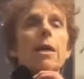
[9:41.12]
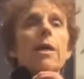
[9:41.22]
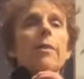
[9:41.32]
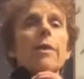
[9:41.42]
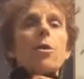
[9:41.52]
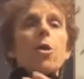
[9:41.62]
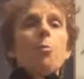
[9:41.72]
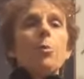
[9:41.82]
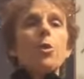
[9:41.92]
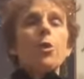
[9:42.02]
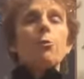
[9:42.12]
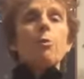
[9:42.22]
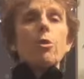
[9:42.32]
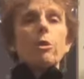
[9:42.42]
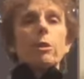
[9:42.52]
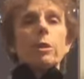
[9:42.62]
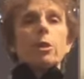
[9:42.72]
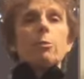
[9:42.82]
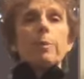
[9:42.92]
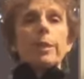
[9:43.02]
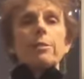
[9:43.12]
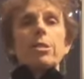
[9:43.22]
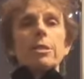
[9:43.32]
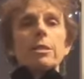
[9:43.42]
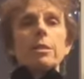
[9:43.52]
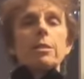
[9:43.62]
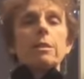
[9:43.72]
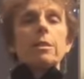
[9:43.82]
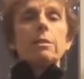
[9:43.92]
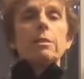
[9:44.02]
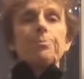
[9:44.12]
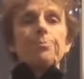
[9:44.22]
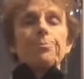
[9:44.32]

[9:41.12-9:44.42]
and then open the throat a little bit, just a little.